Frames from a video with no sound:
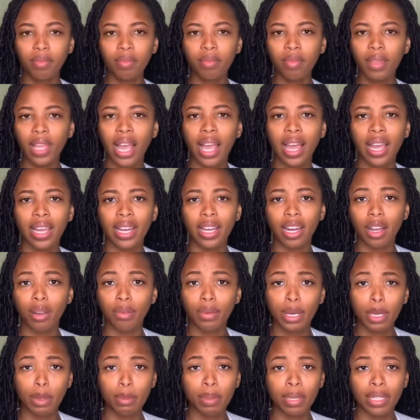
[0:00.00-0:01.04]
I had
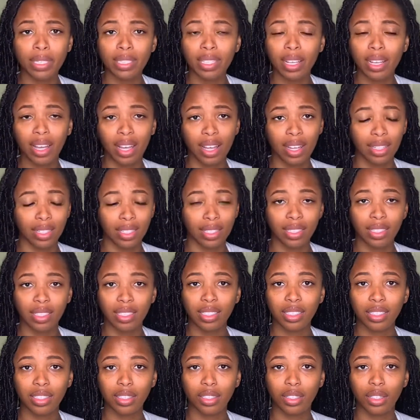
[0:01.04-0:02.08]
already been to college,
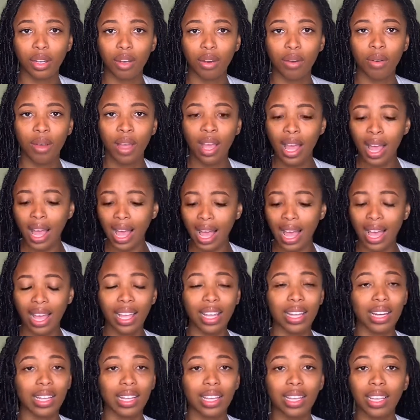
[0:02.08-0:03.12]
you know? I
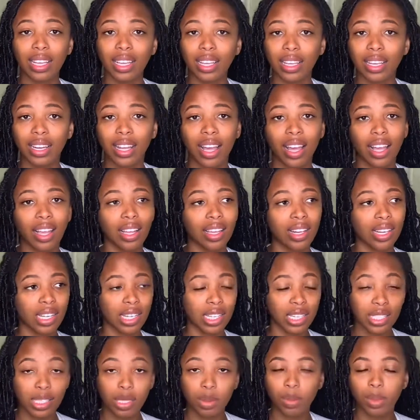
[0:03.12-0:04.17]
had a kid, I had a
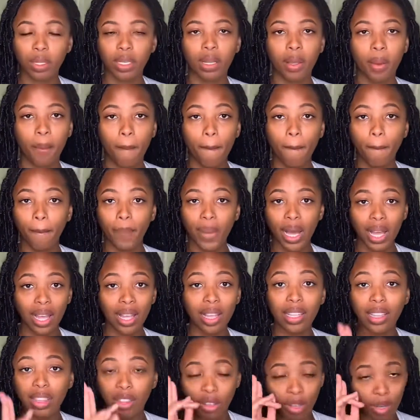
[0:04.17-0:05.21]
husband. My
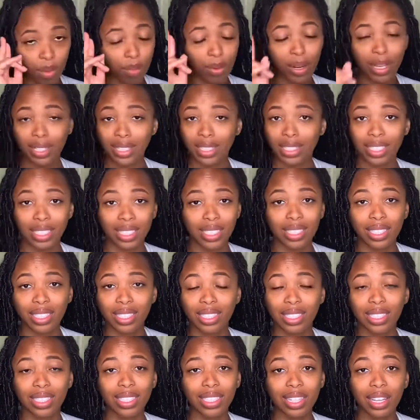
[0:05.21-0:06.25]
thought process is
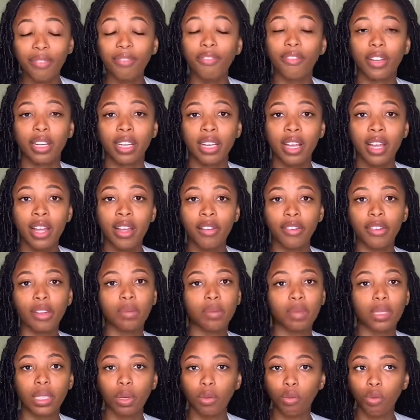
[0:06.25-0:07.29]
different from
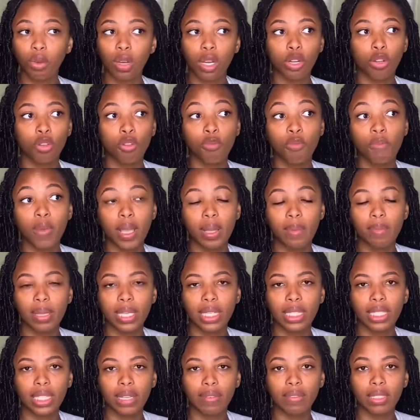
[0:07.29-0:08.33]
someone who may be
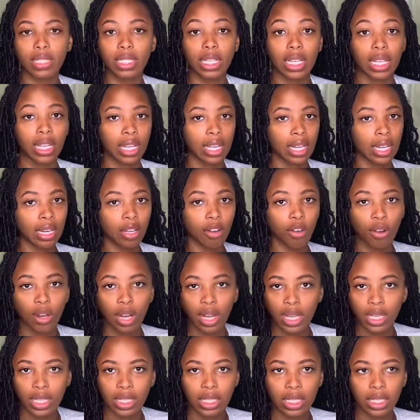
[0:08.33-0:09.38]
17 or
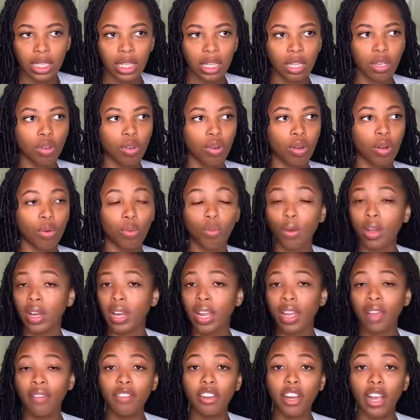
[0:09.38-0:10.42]
18 or
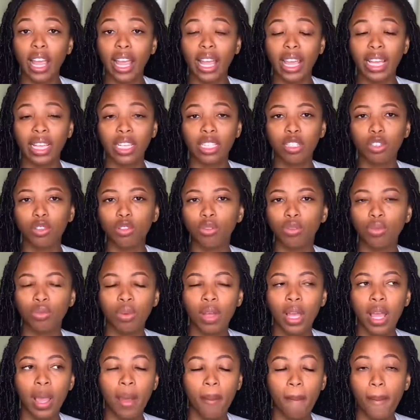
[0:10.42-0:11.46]
whatever age, who
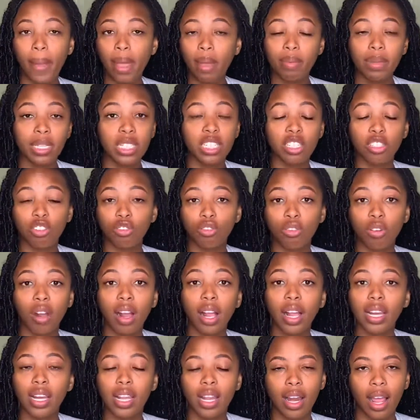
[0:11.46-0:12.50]
may be just
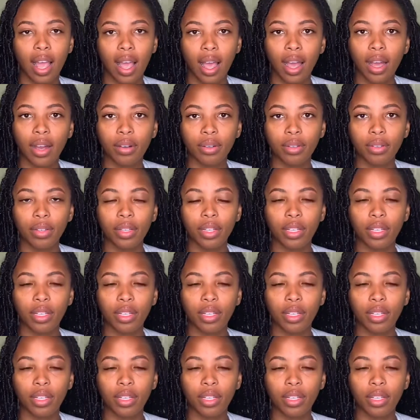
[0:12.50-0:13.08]
trying it out.